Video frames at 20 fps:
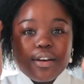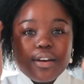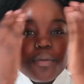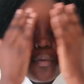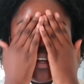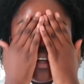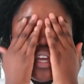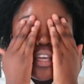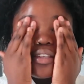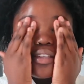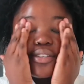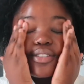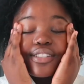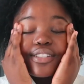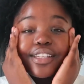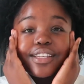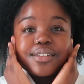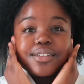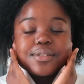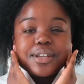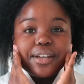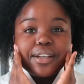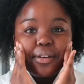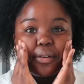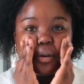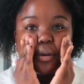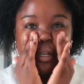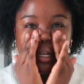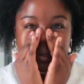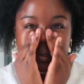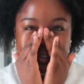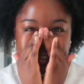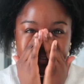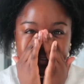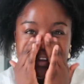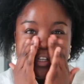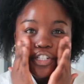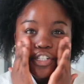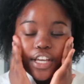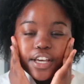when I used it when I was
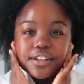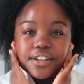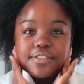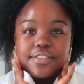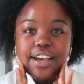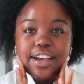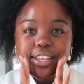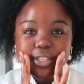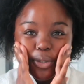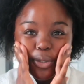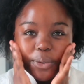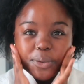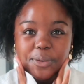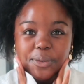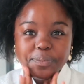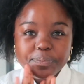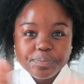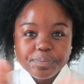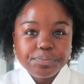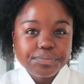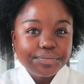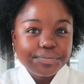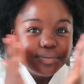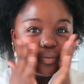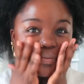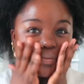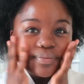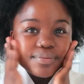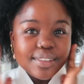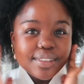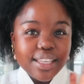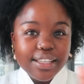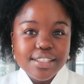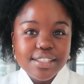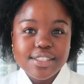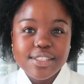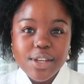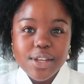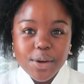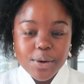fresh out of high school.
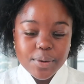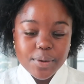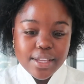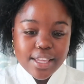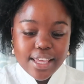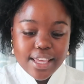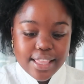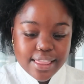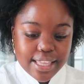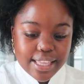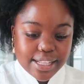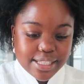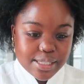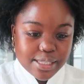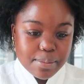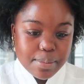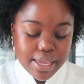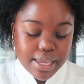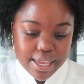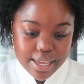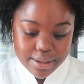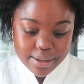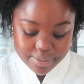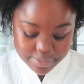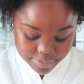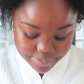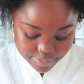So that's me